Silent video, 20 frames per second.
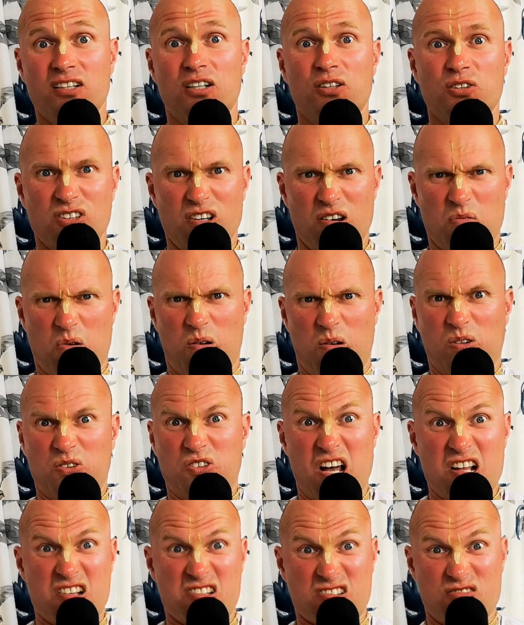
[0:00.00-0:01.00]
can now say,
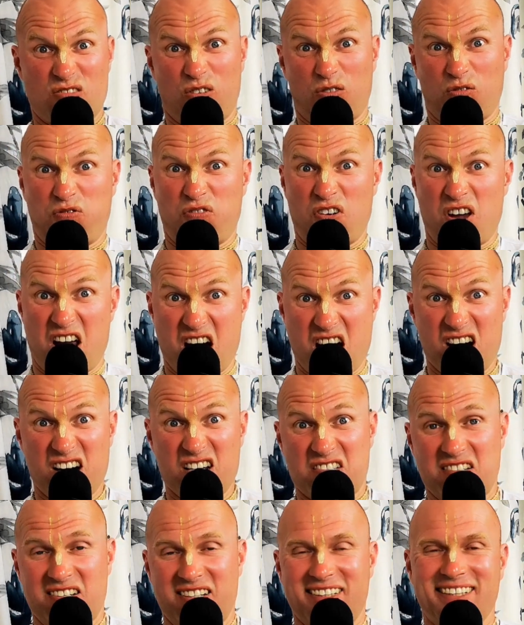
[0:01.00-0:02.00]
well, that's not fair,
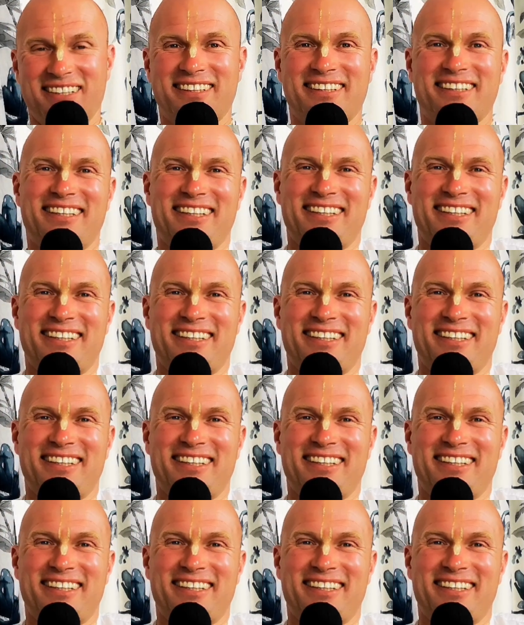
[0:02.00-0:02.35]
is it?